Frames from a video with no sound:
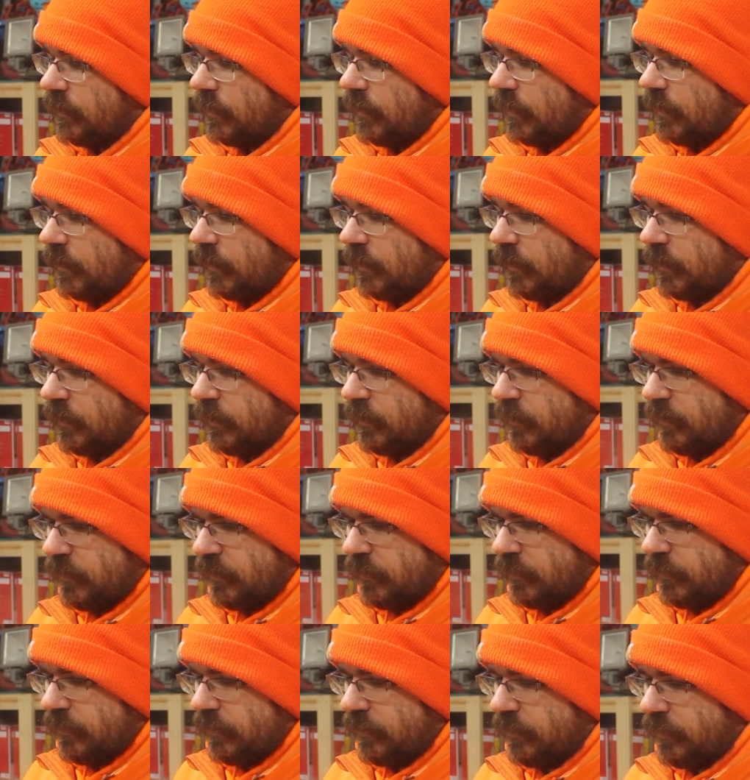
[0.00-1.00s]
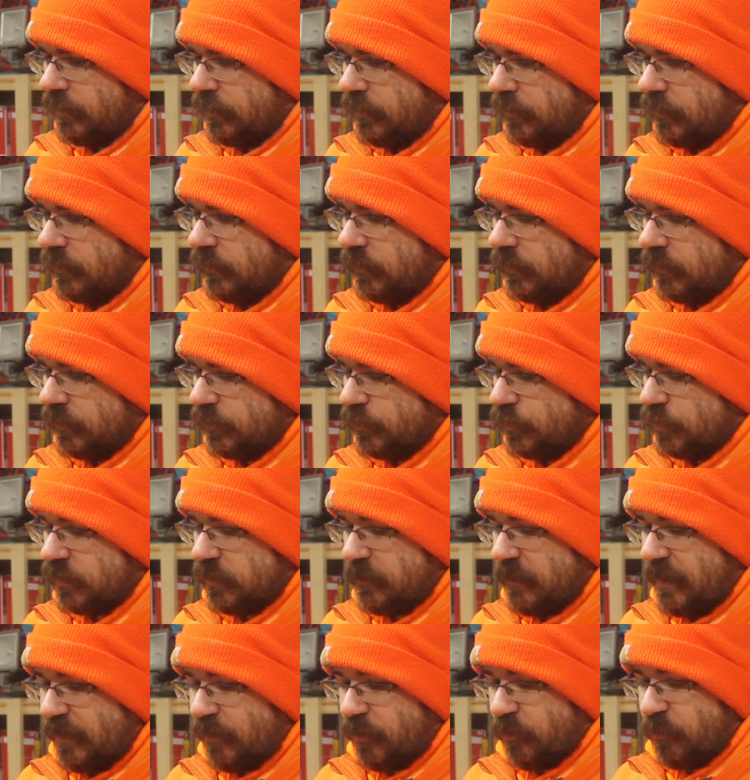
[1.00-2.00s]
then it's just a
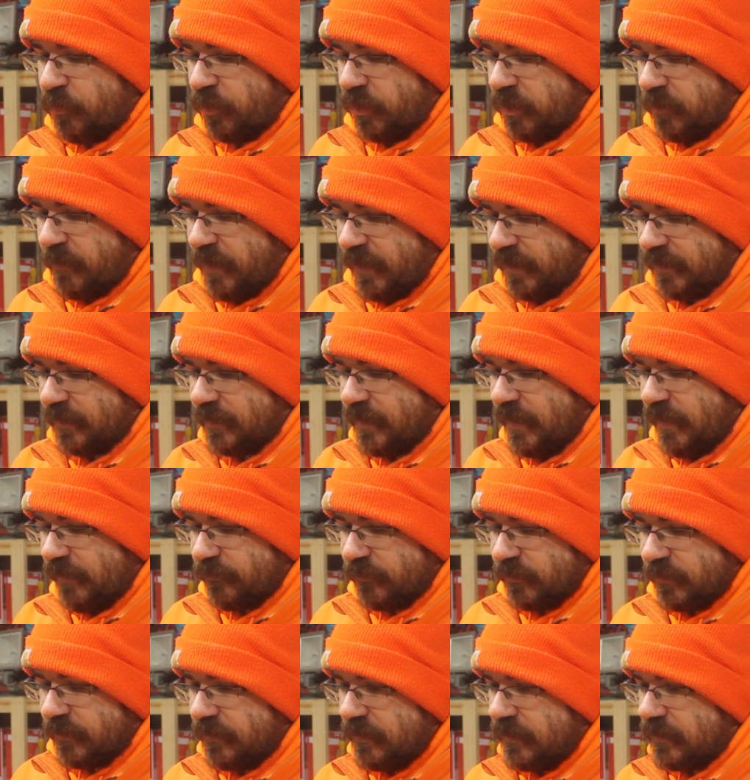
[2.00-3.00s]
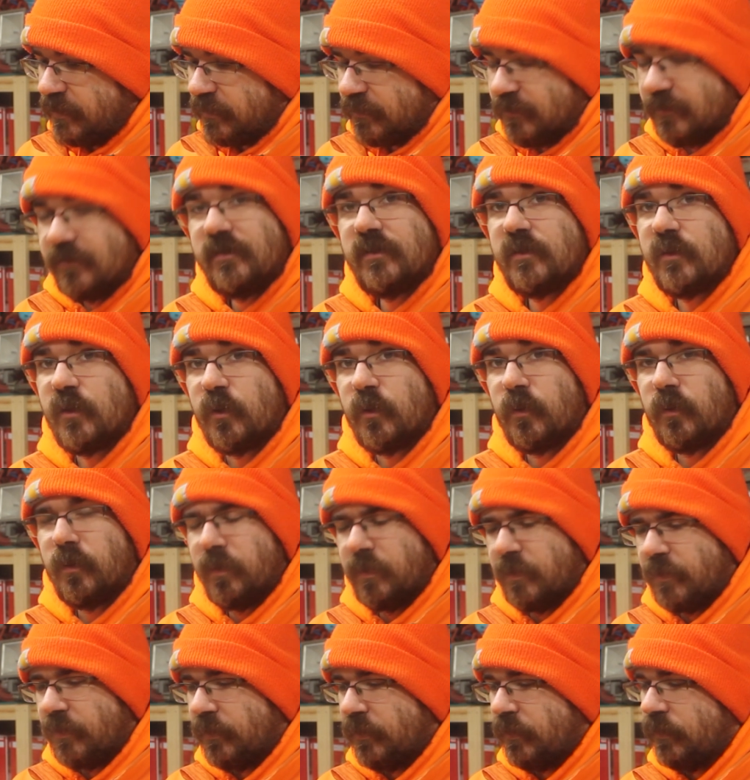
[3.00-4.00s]
matter of putting it back together, I think. So
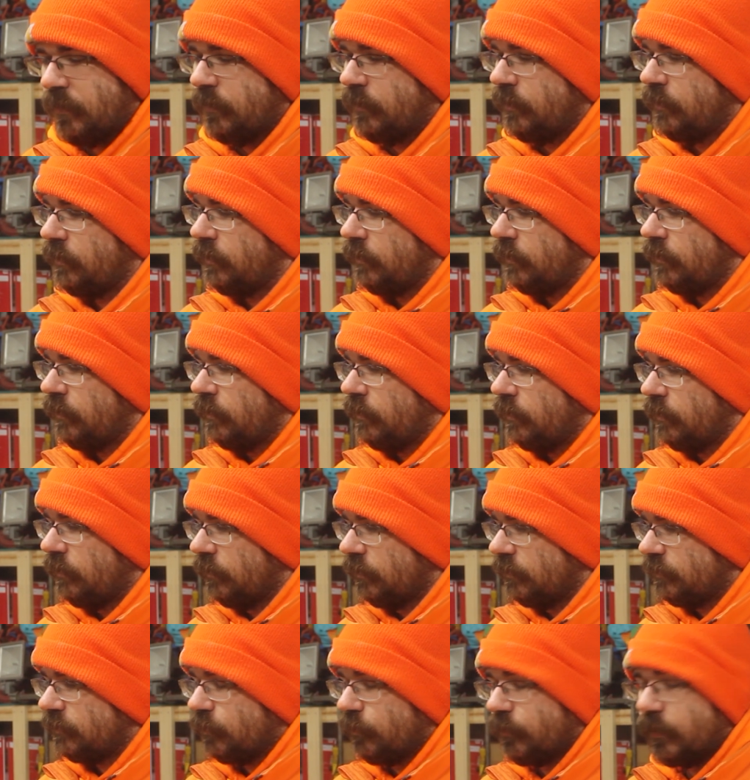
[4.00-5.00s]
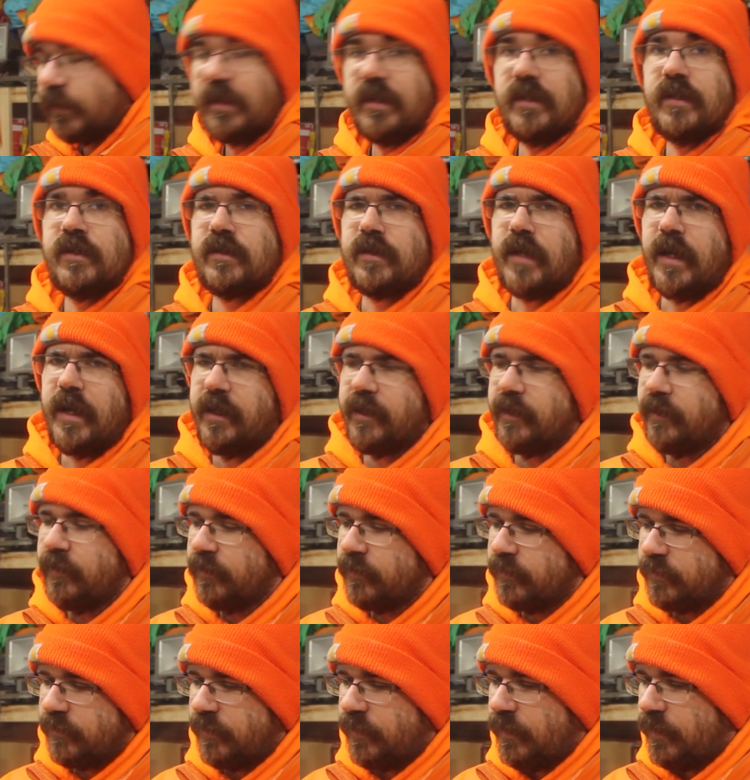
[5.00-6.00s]
let's go get this sanded
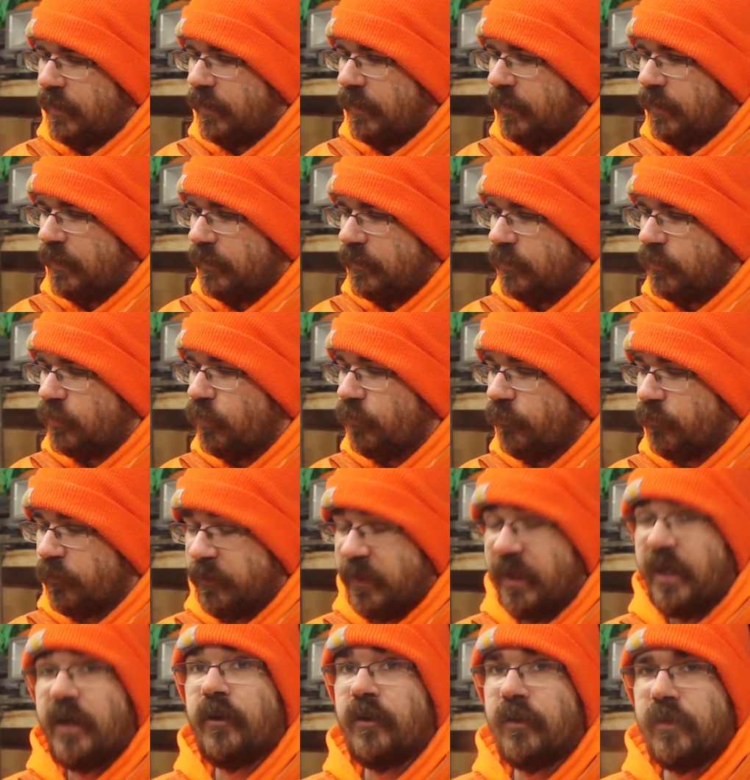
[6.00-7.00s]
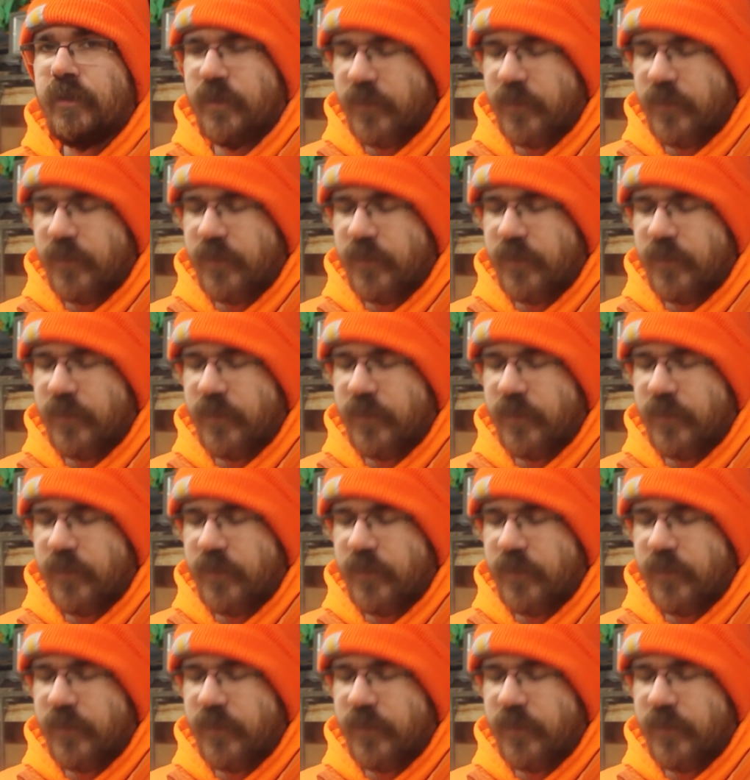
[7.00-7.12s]
and go from there.